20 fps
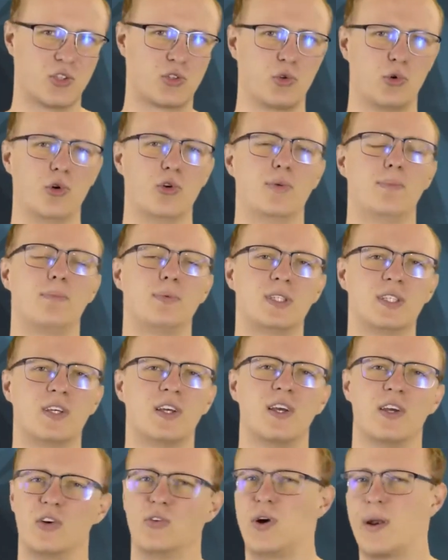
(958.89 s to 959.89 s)
groups,
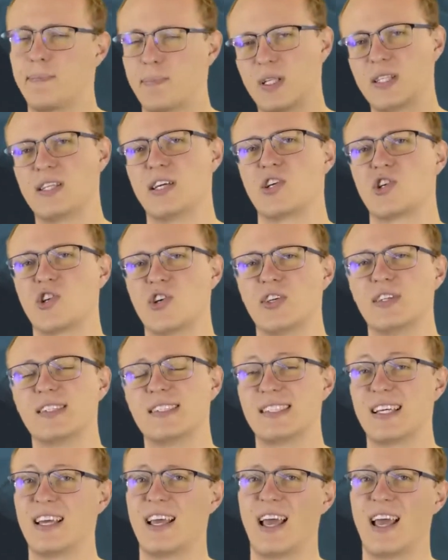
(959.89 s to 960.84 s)
repetitions,